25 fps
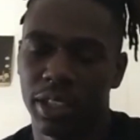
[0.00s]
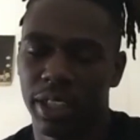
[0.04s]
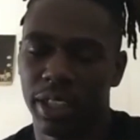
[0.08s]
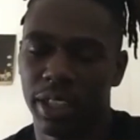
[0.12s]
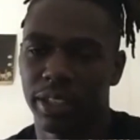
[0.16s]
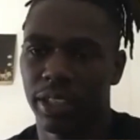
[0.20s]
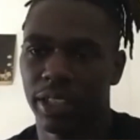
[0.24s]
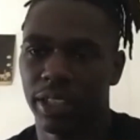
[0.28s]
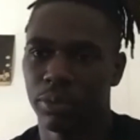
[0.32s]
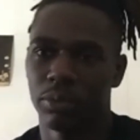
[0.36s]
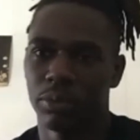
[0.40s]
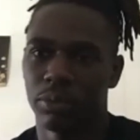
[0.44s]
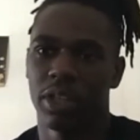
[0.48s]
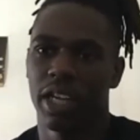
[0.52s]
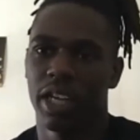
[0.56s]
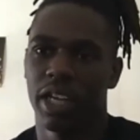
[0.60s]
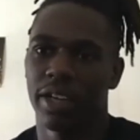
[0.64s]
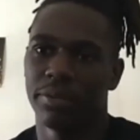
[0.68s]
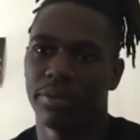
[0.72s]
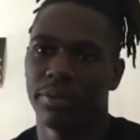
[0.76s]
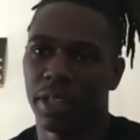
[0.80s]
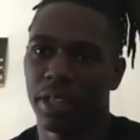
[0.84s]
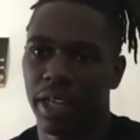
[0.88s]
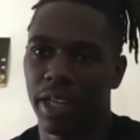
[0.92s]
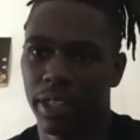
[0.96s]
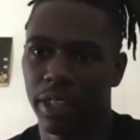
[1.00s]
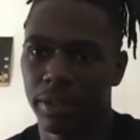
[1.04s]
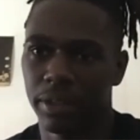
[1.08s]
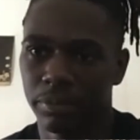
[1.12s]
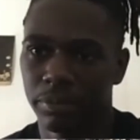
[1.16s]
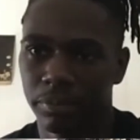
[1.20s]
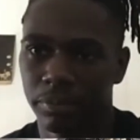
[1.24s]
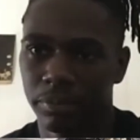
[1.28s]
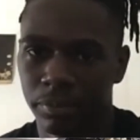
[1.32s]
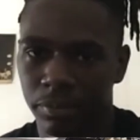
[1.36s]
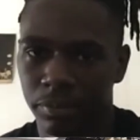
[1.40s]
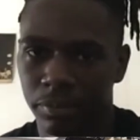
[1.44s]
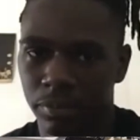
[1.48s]
I think we'll have like
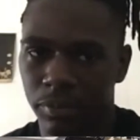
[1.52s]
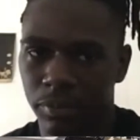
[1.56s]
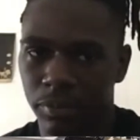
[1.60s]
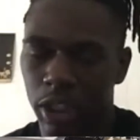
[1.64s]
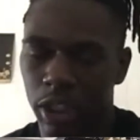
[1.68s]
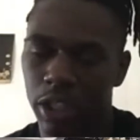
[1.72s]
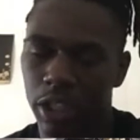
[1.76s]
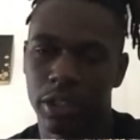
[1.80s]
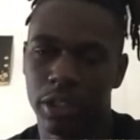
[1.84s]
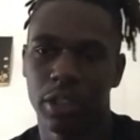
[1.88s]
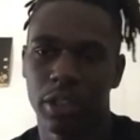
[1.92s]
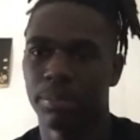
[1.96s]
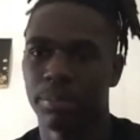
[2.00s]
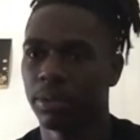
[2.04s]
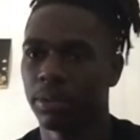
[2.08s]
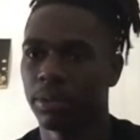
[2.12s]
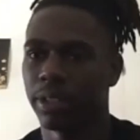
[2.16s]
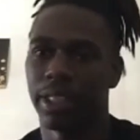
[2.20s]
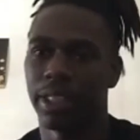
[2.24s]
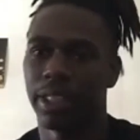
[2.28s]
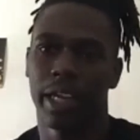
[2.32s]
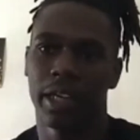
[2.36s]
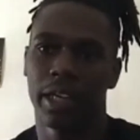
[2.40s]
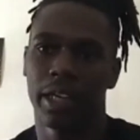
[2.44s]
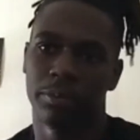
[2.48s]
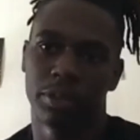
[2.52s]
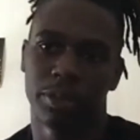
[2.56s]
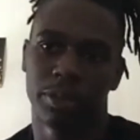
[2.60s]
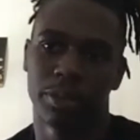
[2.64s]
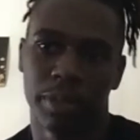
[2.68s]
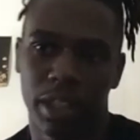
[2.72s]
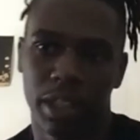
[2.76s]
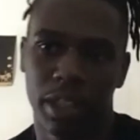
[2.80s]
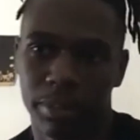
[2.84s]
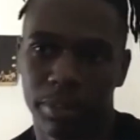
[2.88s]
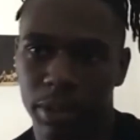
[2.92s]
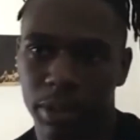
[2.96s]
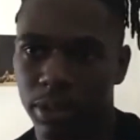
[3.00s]
a couple of games,
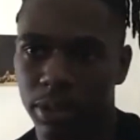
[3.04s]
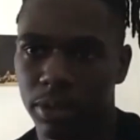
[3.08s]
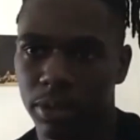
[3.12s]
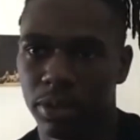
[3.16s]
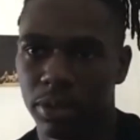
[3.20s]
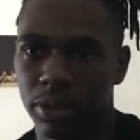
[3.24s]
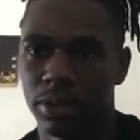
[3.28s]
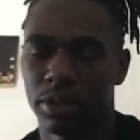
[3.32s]
maybe,